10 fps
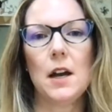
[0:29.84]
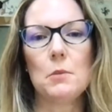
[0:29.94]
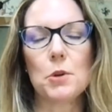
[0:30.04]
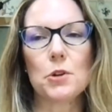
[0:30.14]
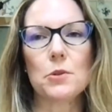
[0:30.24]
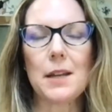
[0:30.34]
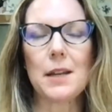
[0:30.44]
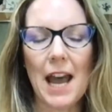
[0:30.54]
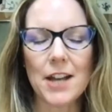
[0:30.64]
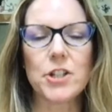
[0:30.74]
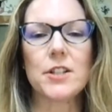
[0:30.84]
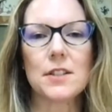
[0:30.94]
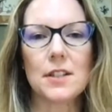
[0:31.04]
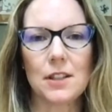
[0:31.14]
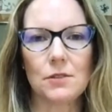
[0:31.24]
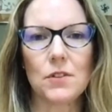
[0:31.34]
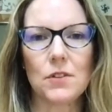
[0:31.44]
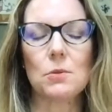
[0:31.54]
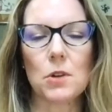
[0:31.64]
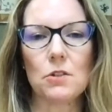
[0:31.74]
create patches in the
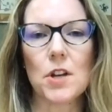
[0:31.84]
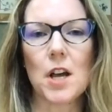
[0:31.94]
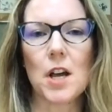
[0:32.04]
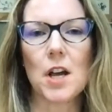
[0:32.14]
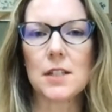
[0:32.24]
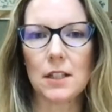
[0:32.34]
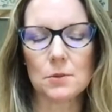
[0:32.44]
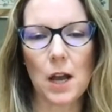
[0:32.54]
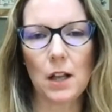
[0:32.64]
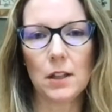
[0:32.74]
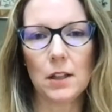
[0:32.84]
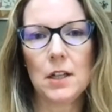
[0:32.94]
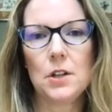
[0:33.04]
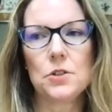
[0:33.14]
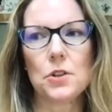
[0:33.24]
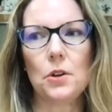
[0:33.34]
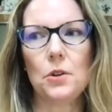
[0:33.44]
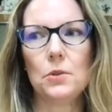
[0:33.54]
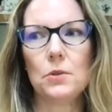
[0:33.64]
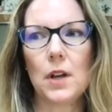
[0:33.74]
vision where you're not seeing as well.
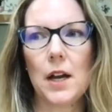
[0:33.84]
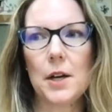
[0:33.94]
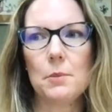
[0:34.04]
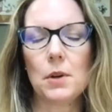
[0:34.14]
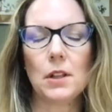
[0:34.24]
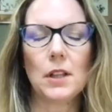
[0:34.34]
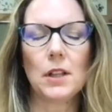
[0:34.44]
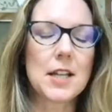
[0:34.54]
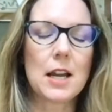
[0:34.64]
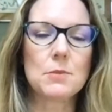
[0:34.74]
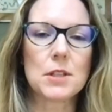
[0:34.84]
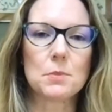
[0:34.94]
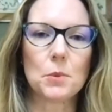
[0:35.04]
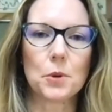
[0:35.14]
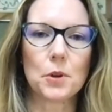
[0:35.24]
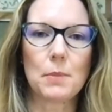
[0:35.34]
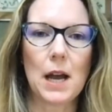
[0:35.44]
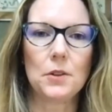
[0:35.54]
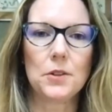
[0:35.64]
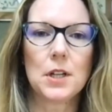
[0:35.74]
So a lot of times it's more
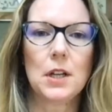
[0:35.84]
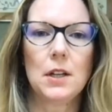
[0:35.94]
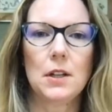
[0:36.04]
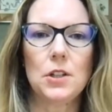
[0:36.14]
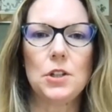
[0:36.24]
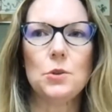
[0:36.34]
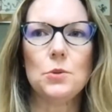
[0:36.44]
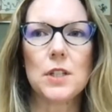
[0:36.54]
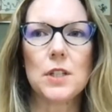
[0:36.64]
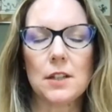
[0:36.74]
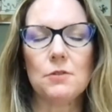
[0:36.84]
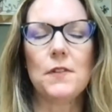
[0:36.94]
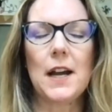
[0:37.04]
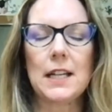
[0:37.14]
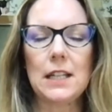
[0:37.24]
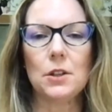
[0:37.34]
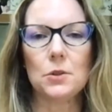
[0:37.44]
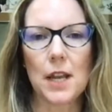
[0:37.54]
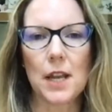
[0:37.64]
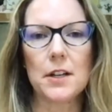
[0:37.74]
about using and finding
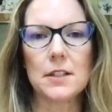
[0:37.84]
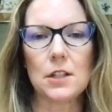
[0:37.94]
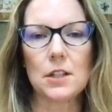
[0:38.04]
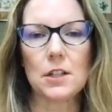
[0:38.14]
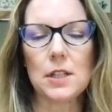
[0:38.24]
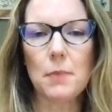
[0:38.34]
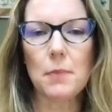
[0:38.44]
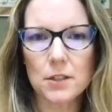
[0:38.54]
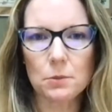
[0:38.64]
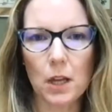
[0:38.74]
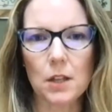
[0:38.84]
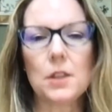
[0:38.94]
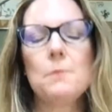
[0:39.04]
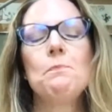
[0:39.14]
those areas that you see best with,